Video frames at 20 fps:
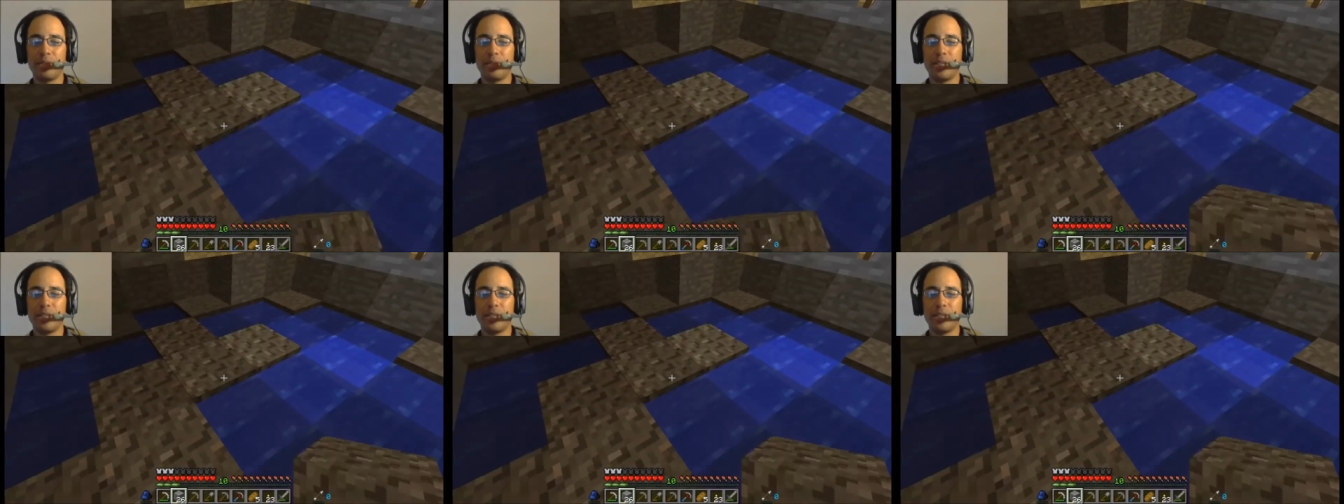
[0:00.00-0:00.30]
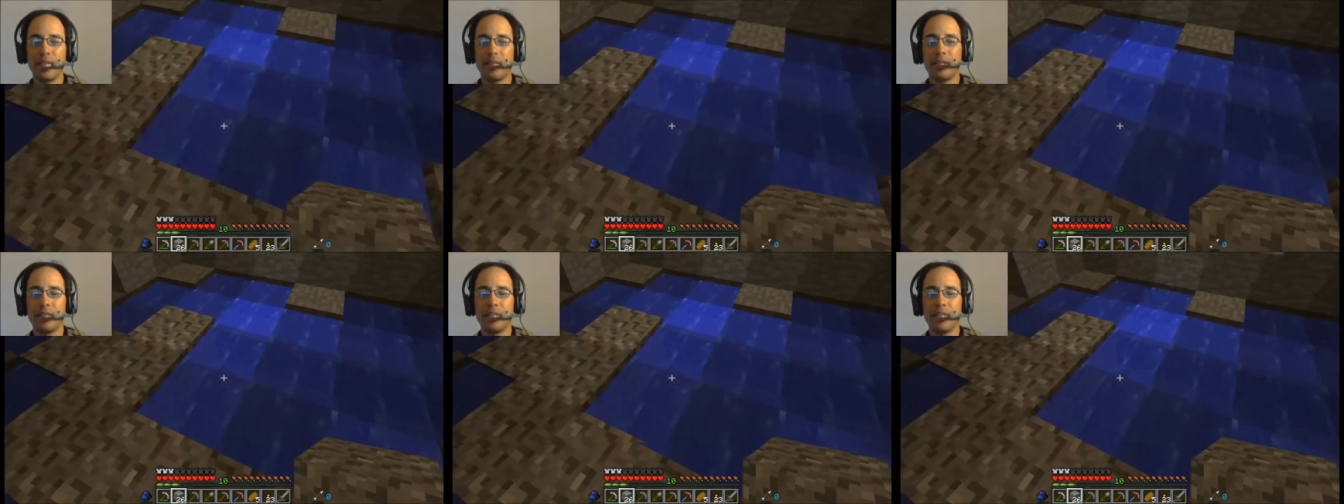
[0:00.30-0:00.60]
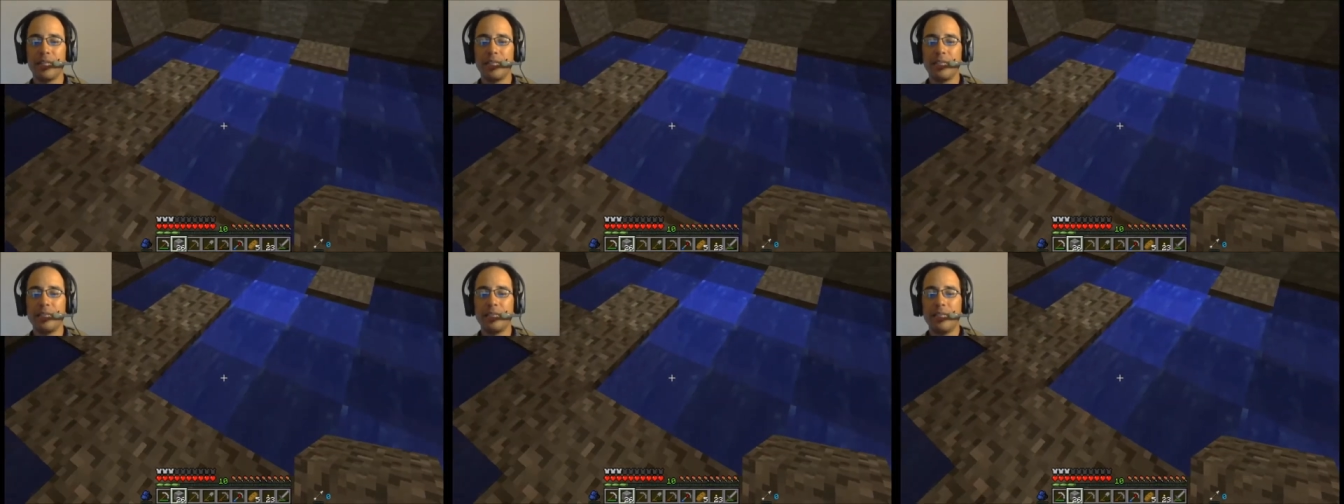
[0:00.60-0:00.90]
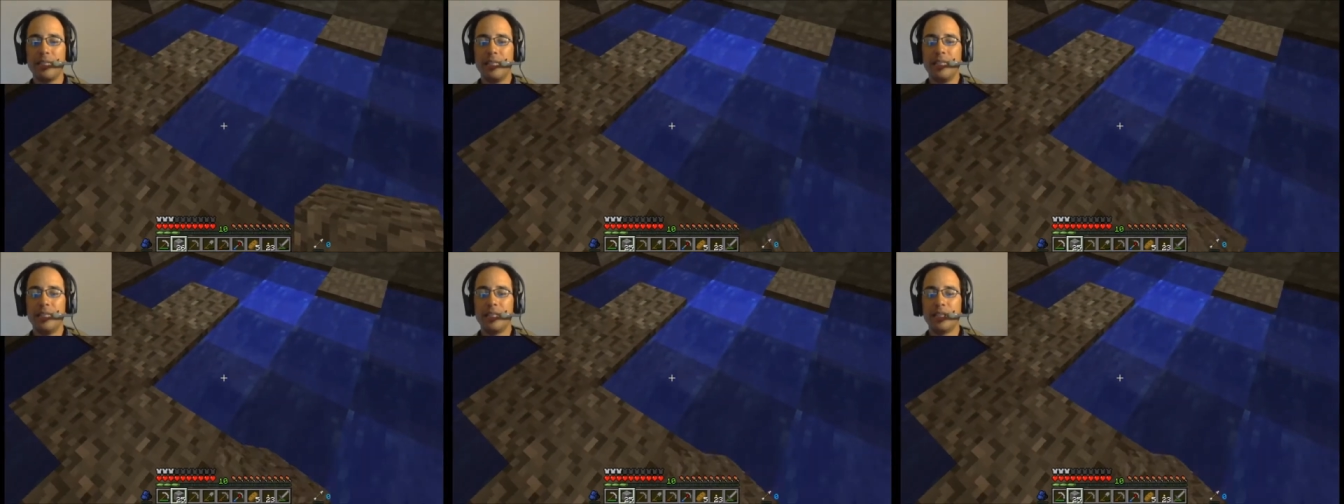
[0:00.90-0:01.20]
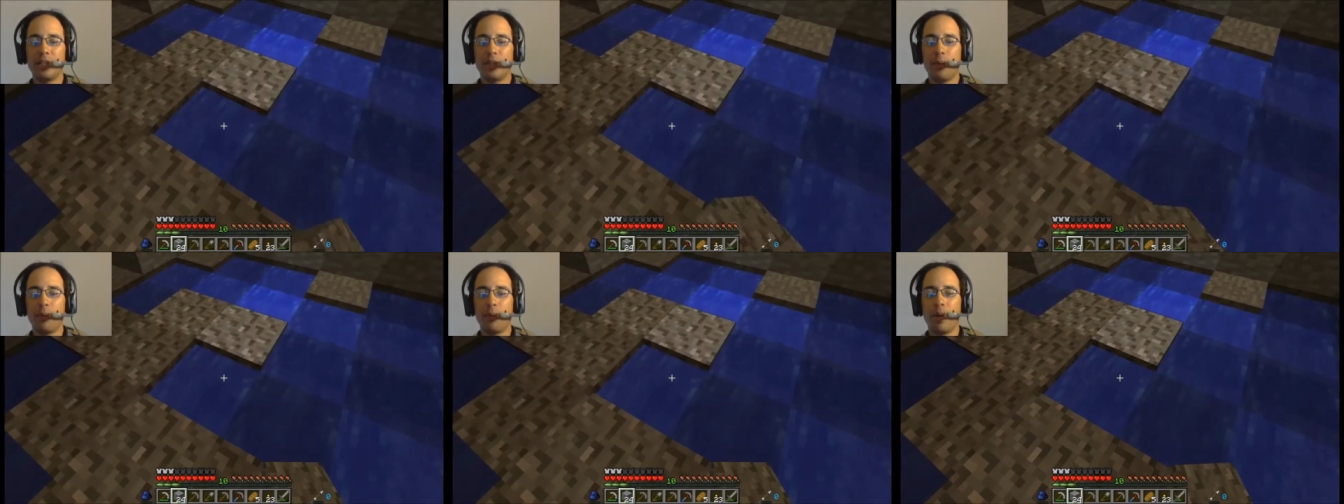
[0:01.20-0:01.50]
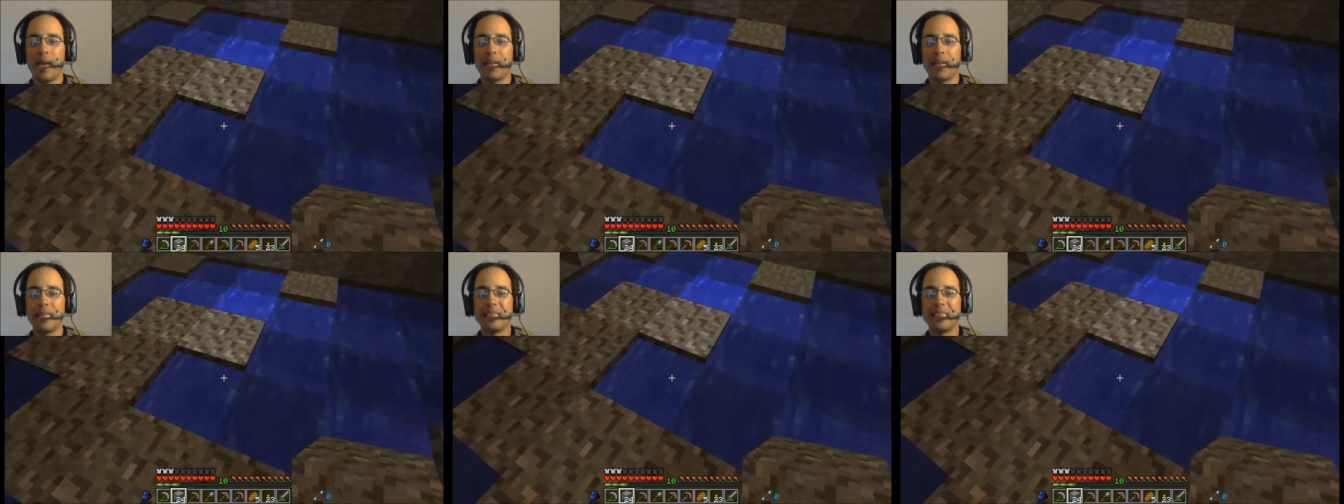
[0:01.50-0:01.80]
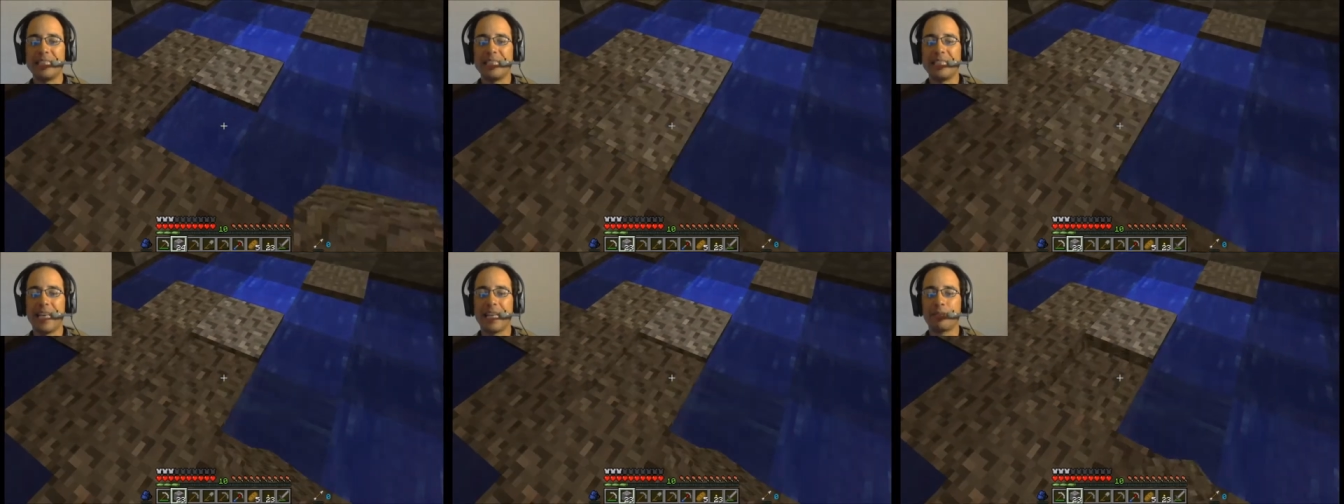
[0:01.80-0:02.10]
I'm going to get everything and go
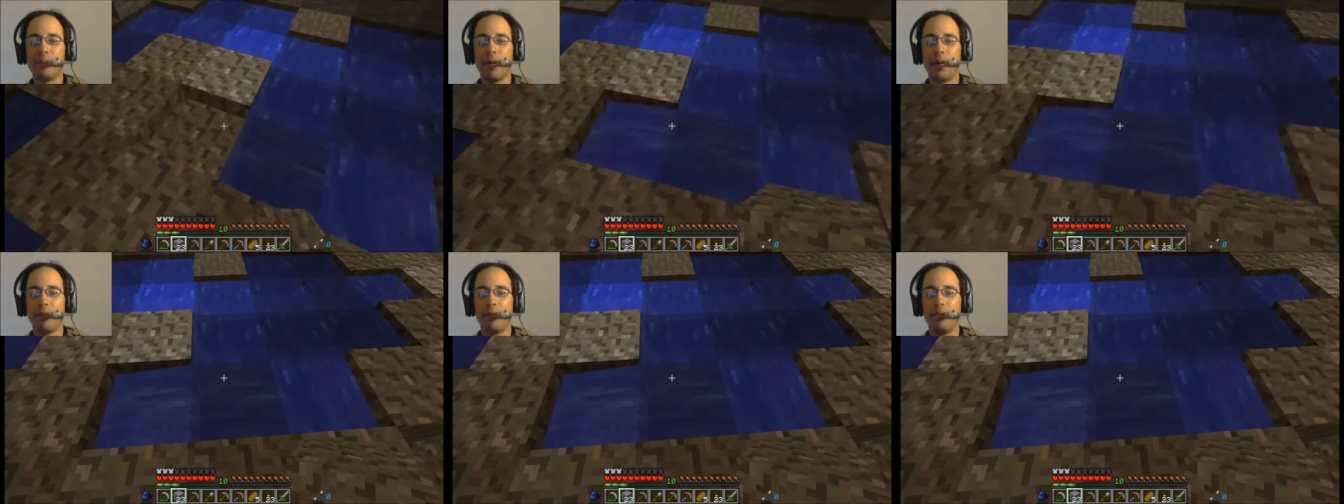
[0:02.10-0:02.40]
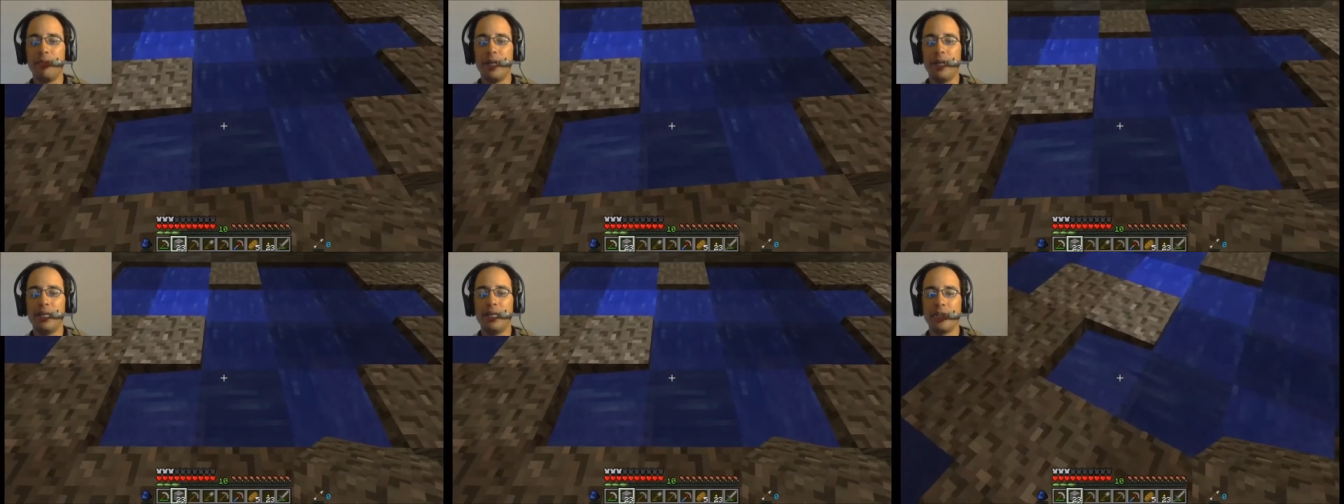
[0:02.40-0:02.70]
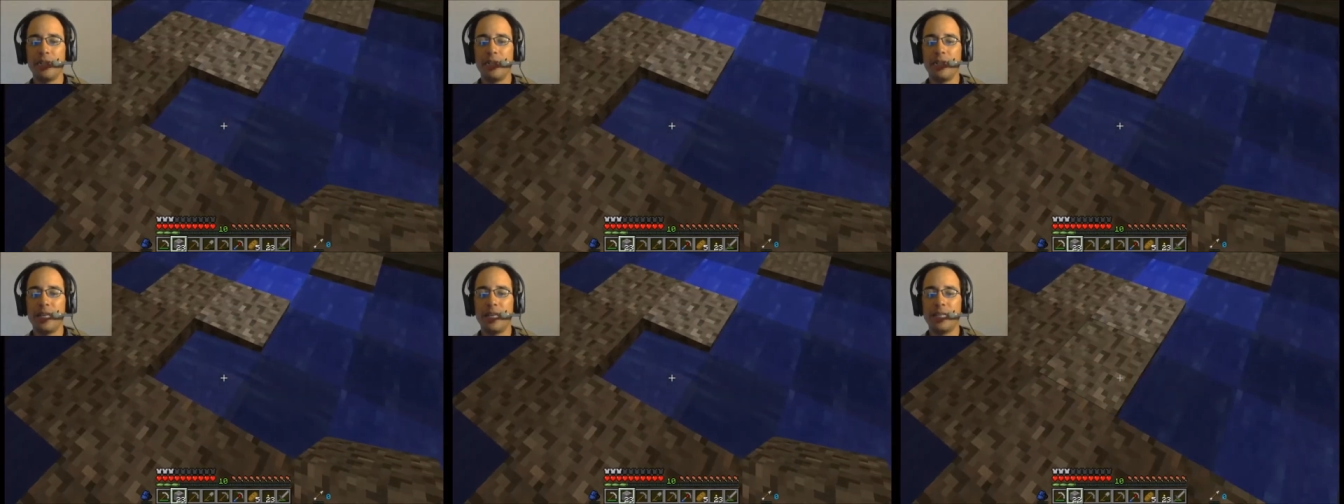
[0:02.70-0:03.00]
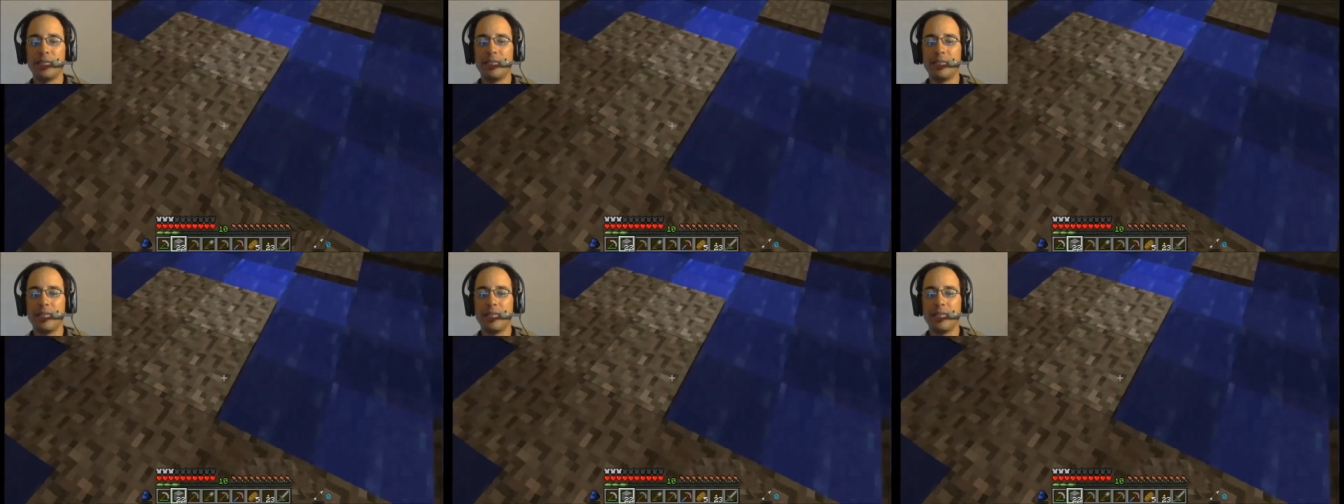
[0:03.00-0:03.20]
back and exact my revenge on